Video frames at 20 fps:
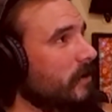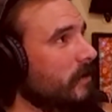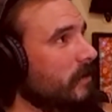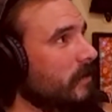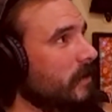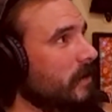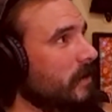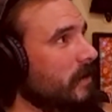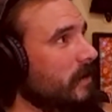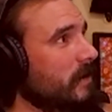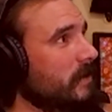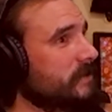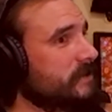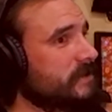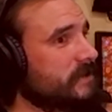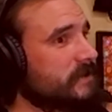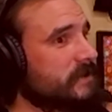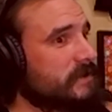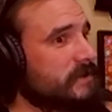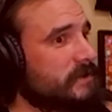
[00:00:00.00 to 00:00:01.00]
that
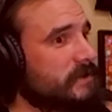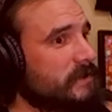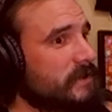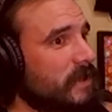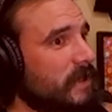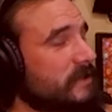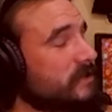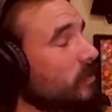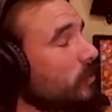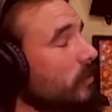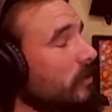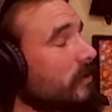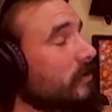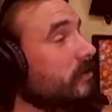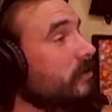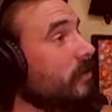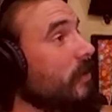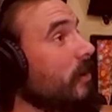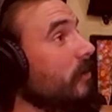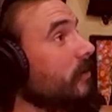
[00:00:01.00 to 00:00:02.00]
it's
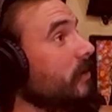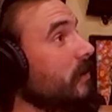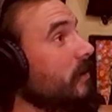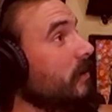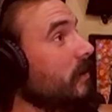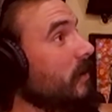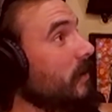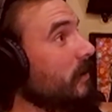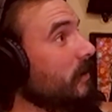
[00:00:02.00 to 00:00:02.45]
worth noting.